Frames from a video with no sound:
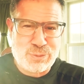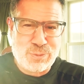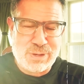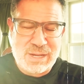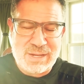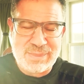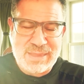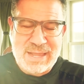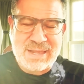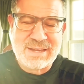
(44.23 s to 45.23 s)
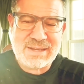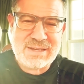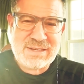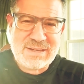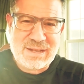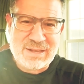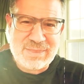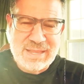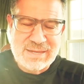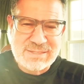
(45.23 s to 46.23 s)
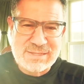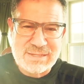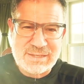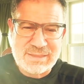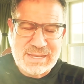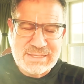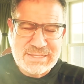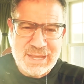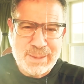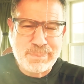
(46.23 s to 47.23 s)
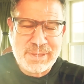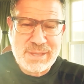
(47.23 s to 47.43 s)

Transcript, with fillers: court on that, on that, uh, and that type.